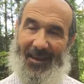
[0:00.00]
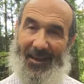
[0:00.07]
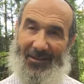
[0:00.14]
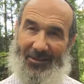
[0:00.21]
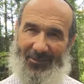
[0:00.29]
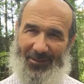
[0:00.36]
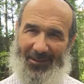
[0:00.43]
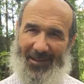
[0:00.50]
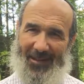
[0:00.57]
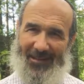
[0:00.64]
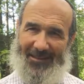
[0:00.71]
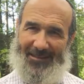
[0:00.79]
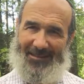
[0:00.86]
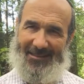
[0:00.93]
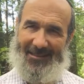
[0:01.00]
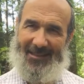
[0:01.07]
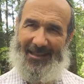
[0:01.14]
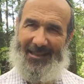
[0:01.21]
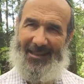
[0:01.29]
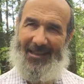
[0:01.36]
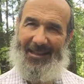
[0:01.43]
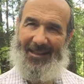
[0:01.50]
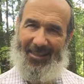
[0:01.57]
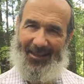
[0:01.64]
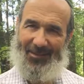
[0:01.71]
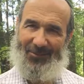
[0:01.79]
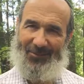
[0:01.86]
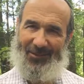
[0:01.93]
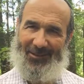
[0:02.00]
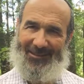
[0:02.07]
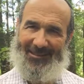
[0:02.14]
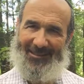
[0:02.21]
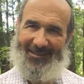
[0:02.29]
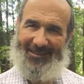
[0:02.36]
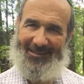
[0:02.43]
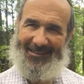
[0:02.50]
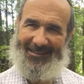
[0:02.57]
and to relax. Thanks for listening.